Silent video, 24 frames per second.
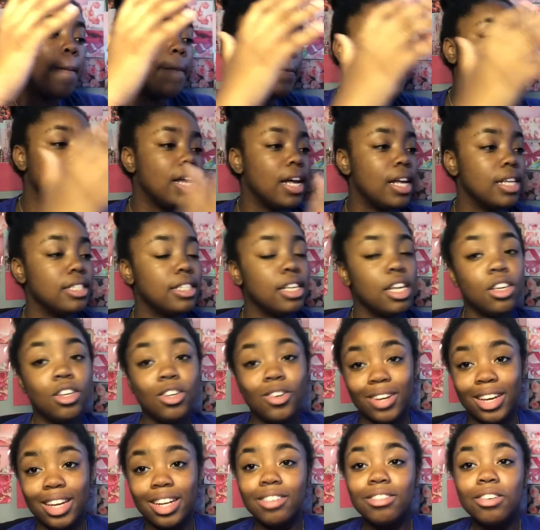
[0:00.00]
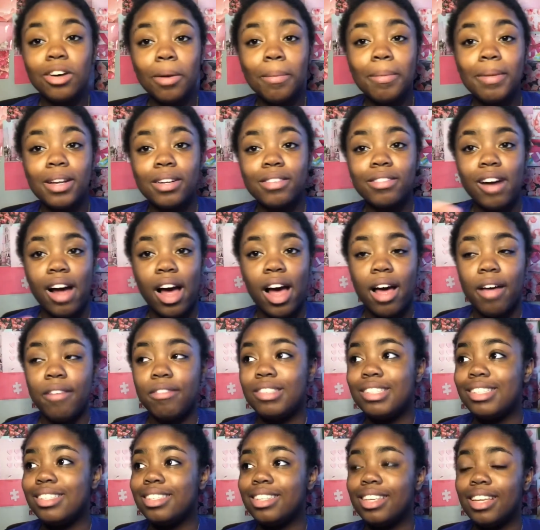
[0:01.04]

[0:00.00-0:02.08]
because then you'll get a little bit of laughs.